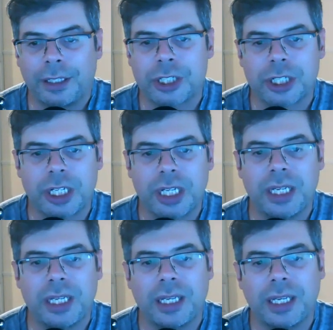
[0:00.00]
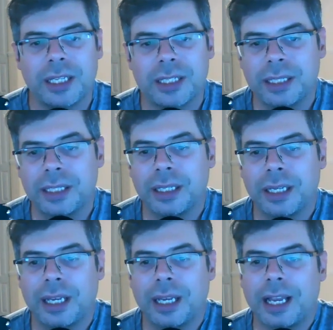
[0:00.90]
She has
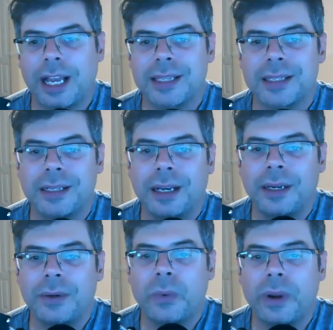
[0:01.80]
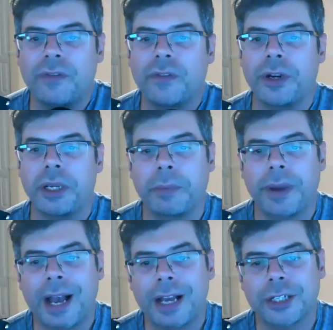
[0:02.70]
an unwavering
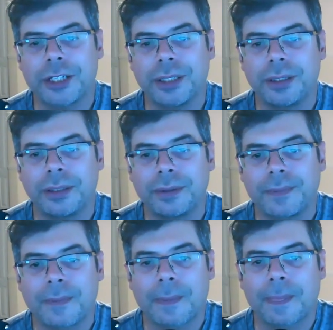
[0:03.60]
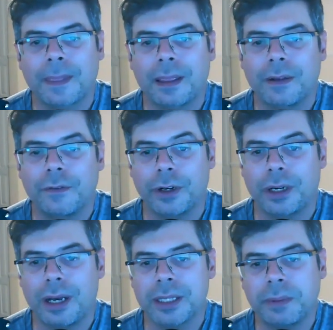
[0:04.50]
passion for
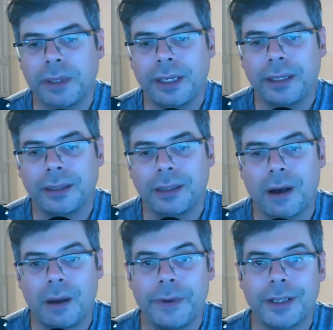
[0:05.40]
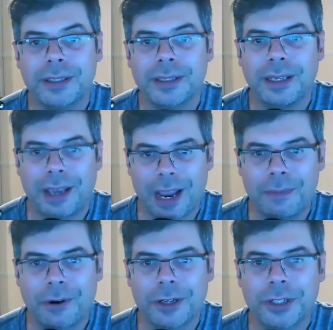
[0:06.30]
cosplay, comics,
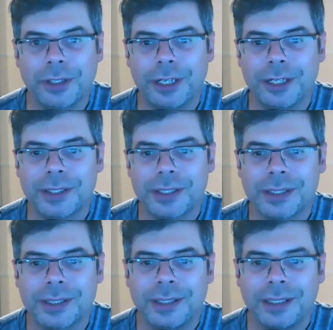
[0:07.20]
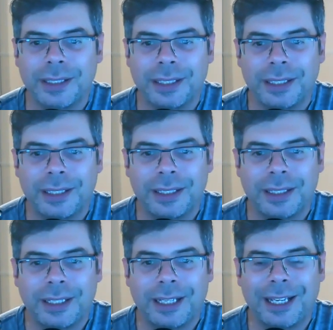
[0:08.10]
and martial arts.
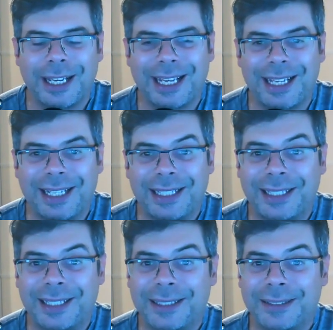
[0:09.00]
And